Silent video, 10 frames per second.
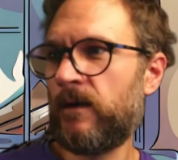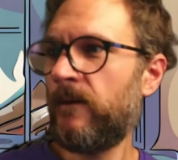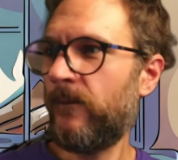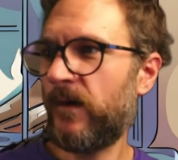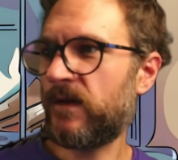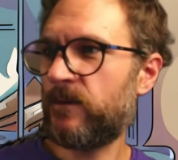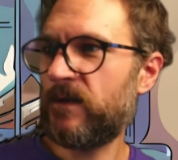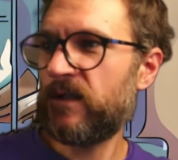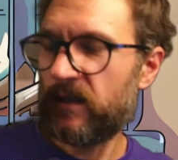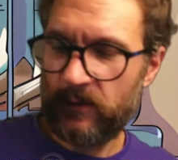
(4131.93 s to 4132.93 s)
But it's
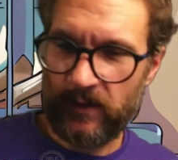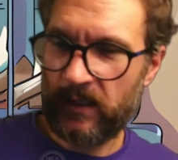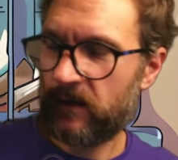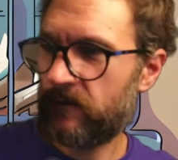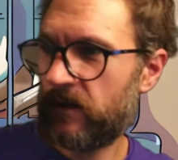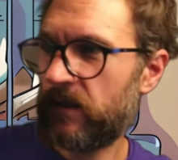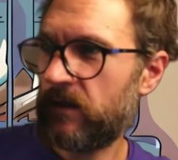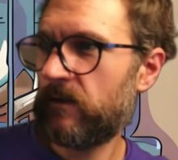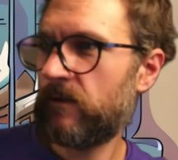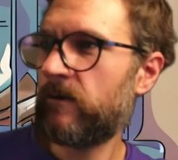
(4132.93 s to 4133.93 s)
really annoying if I,
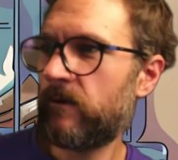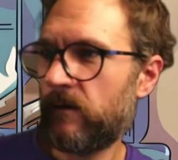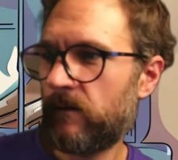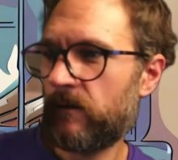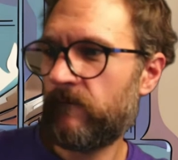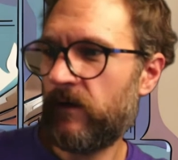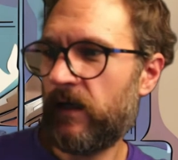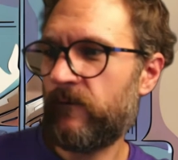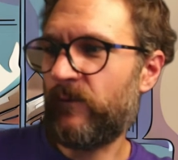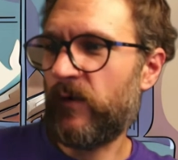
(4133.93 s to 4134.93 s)
if I
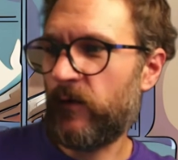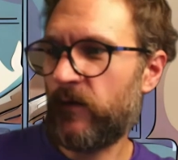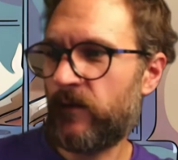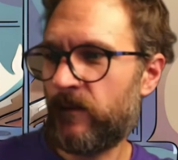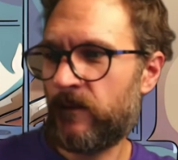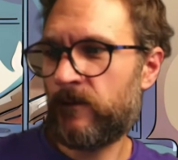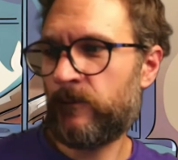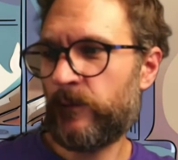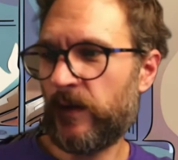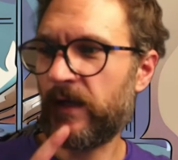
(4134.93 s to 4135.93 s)
have both
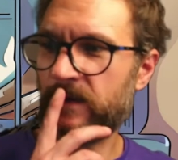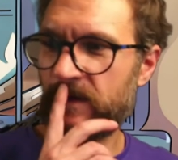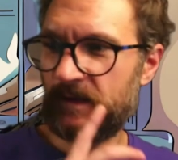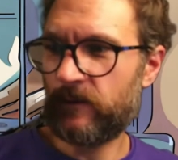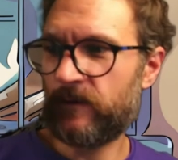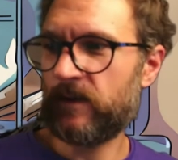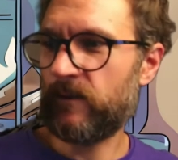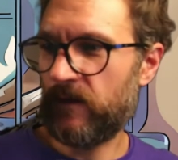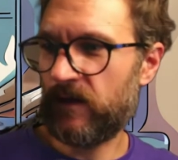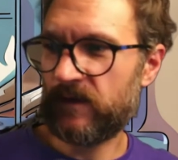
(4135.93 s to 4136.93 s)
playing at this. So if I
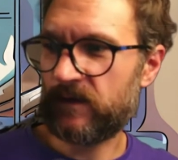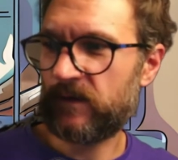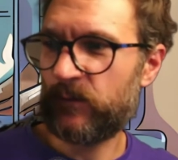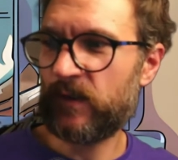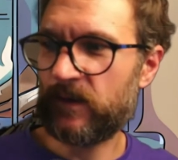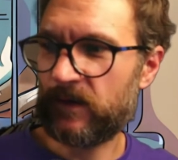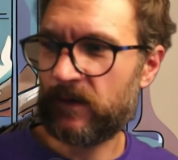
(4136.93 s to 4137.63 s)
do this, it should be,